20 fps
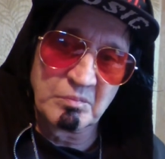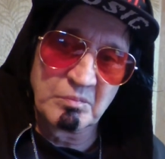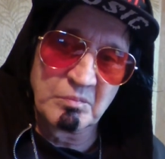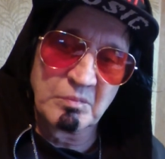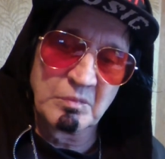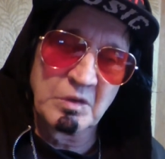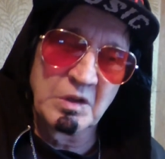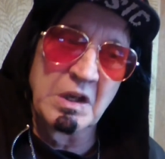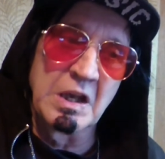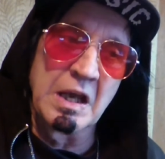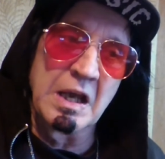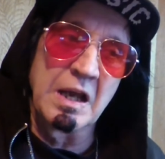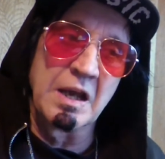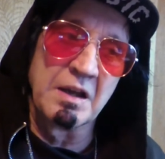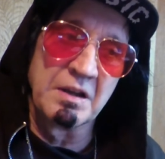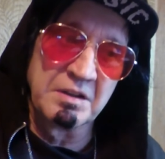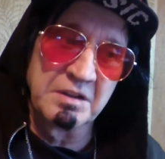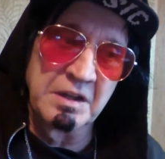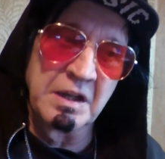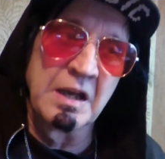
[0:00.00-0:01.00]

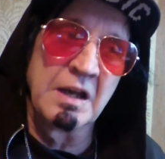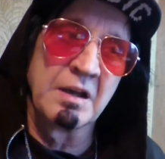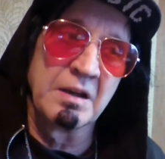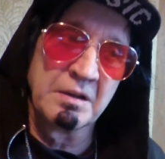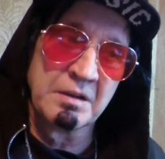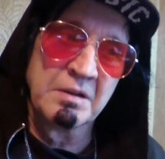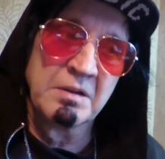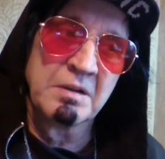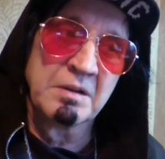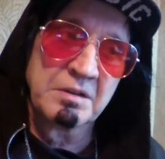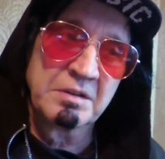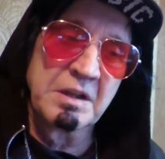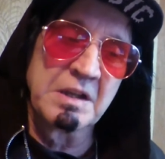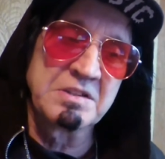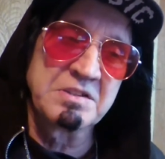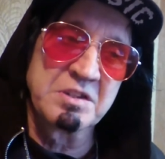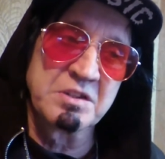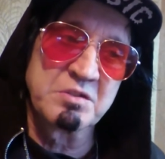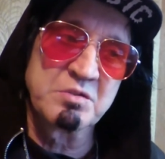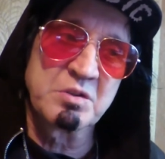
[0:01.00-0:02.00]
Yeah,
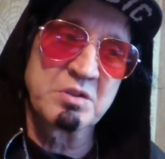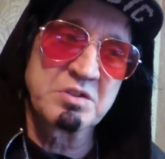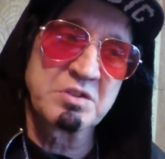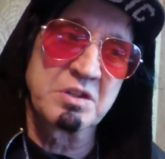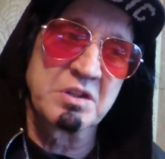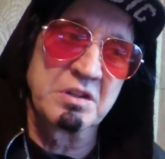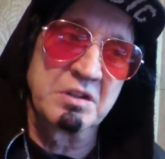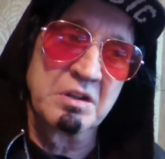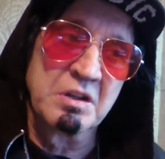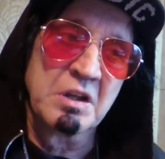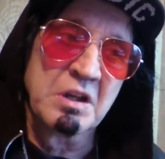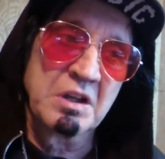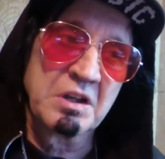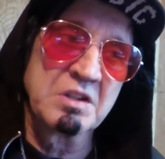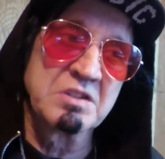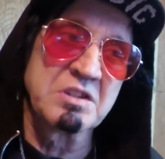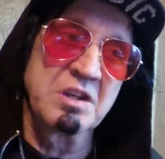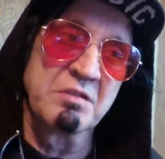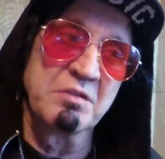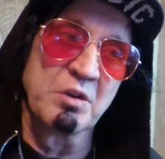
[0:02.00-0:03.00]
that's interesting.
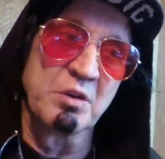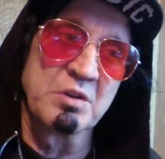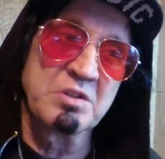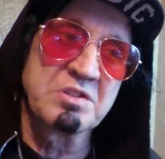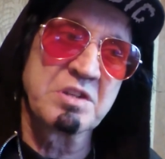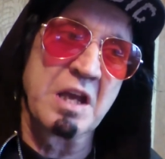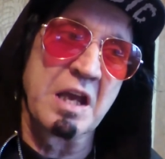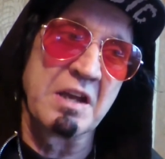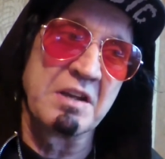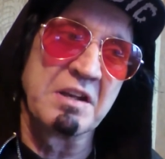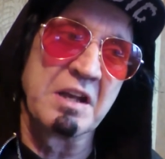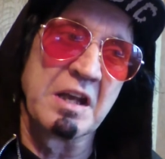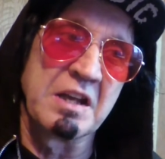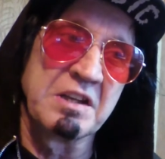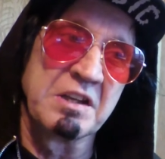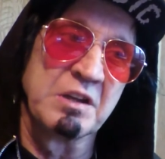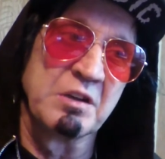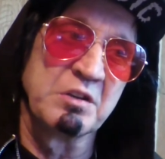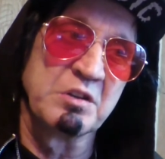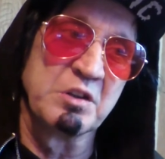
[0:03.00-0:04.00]
Because I noticed that, yeah,
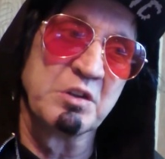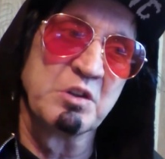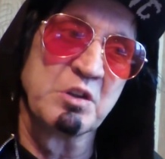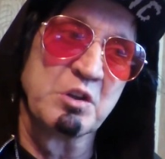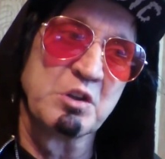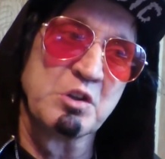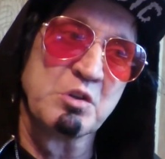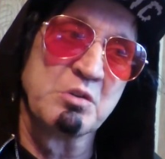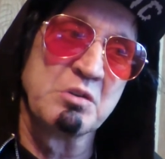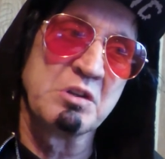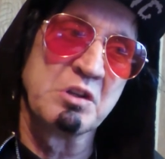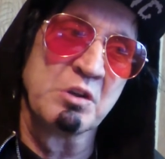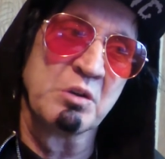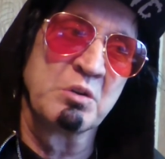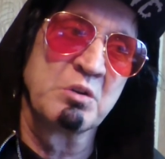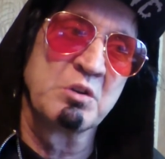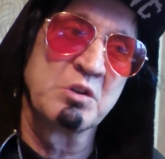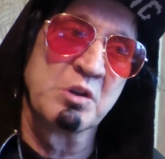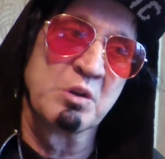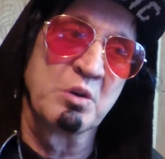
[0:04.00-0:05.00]

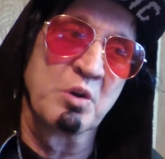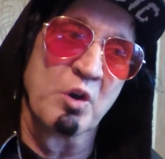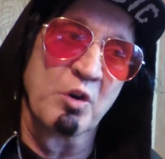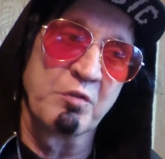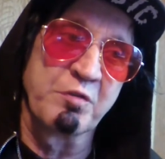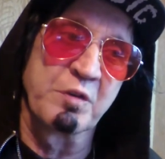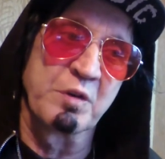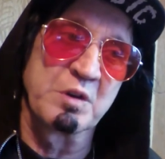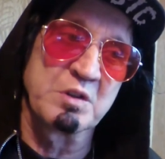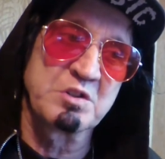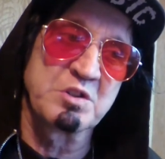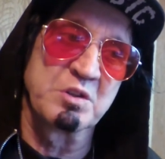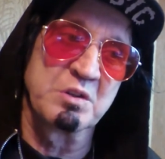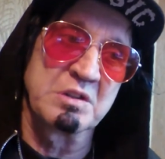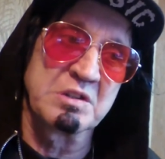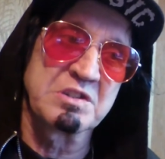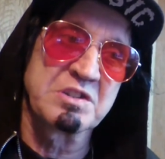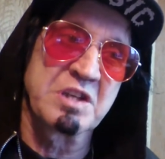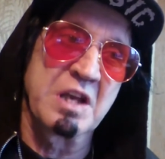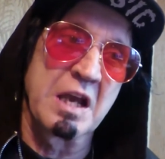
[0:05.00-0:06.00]
you go for a
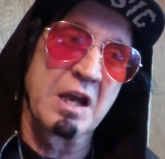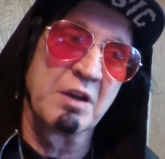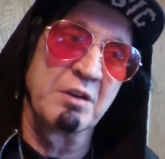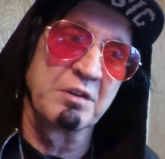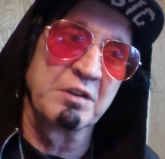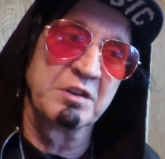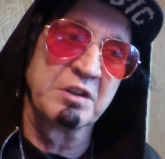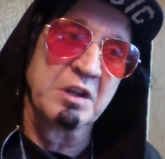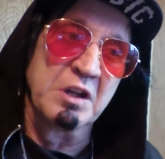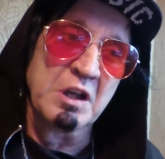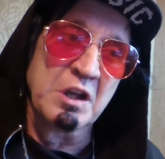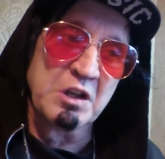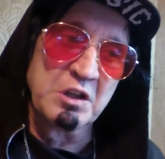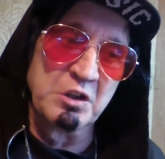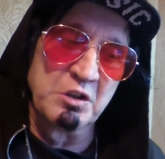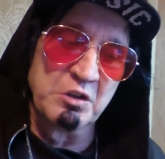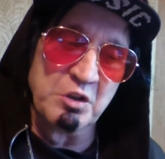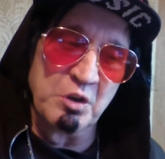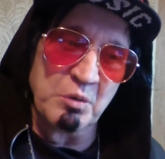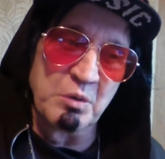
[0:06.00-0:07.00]
certain sound and
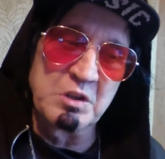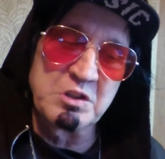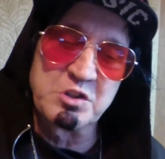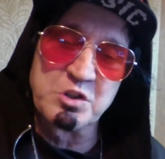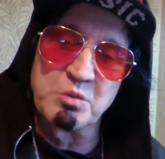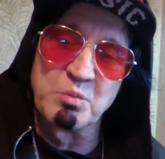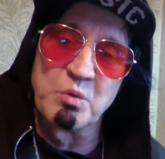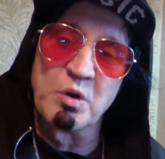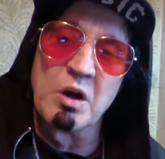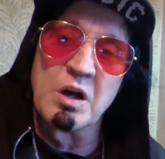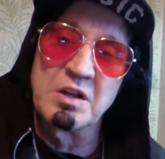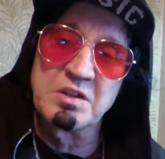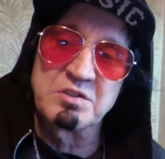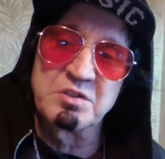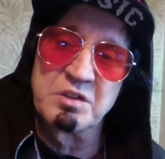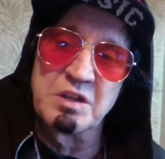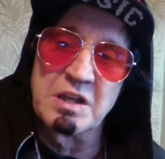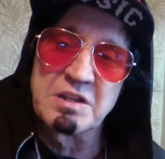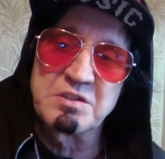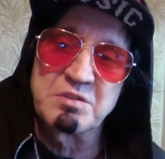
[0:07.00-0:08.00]
you know what you want, so
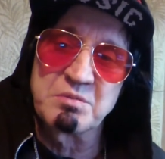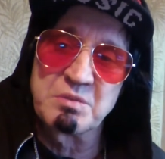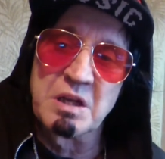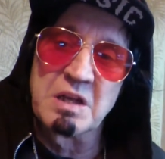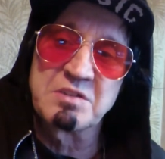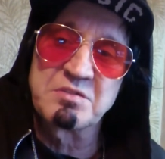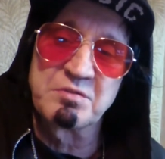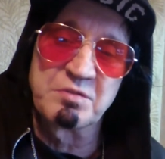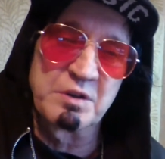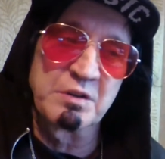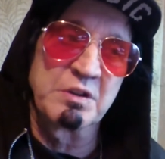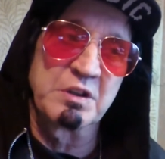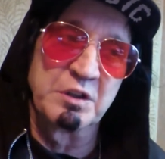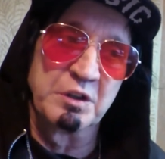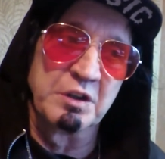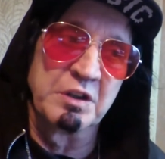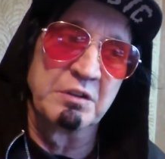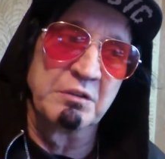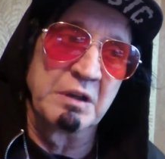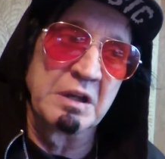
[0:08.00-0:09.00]
that's very
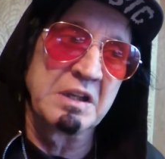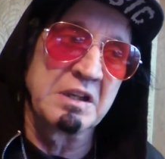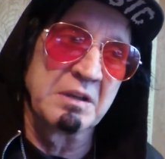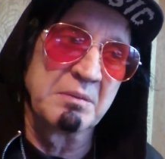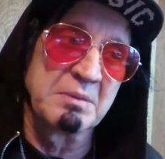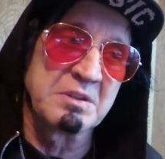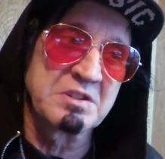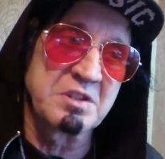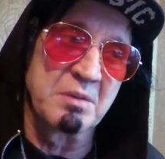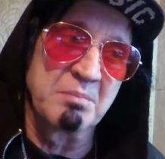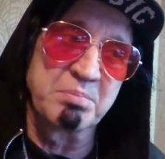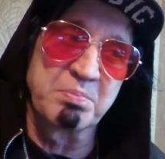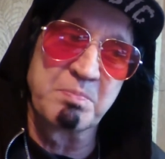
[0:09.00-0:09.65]
good, right? I mean, some